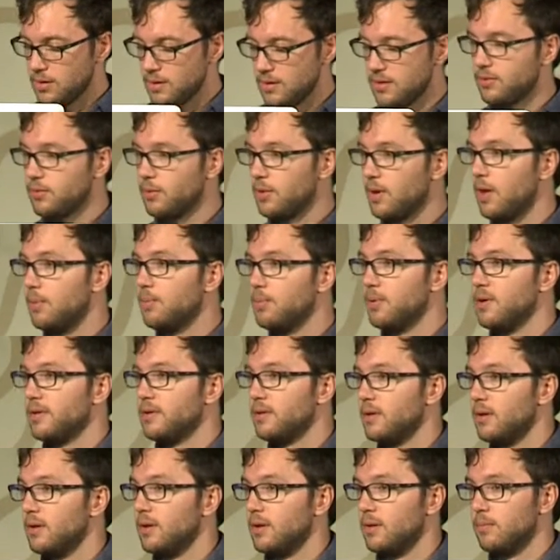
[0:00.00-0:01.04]
This will help
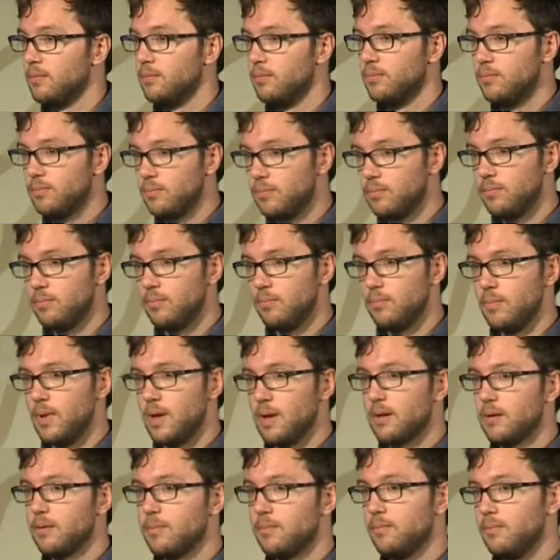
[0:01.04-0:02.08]
us uh,
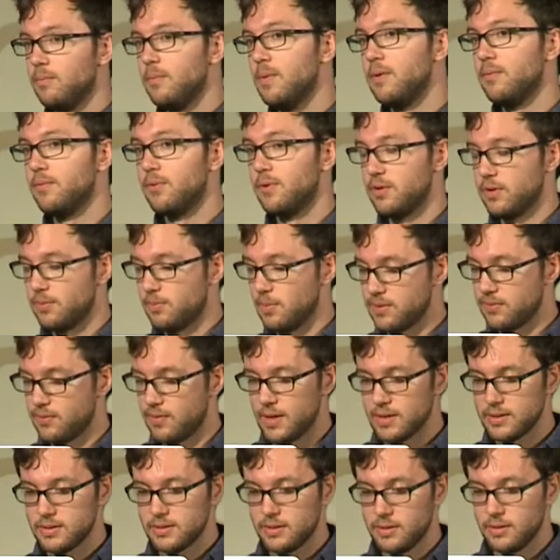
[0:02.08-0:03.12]
make inference much
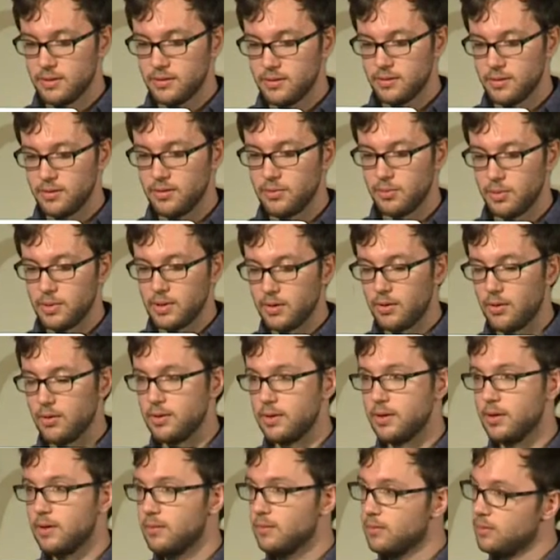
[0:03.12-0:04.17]
faster since we can
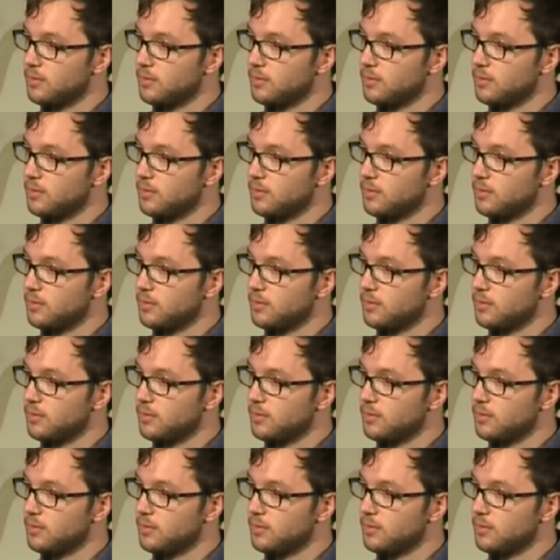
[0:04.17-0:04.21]
only,